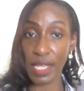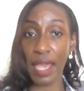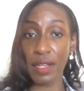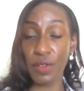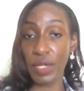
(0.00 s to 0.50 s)

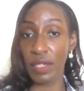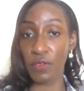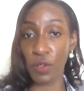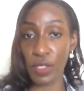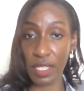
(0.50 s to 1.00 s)
and
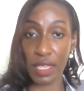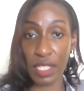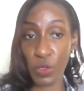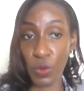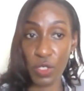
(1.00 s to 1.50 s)
reinforcing
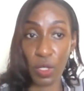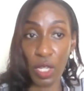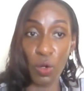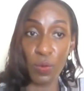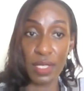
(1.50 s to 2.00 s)
this with
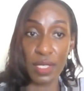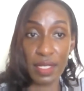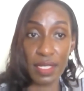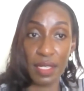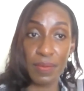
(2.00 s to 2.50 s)
solar home
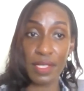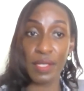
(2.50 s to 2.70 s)
systems.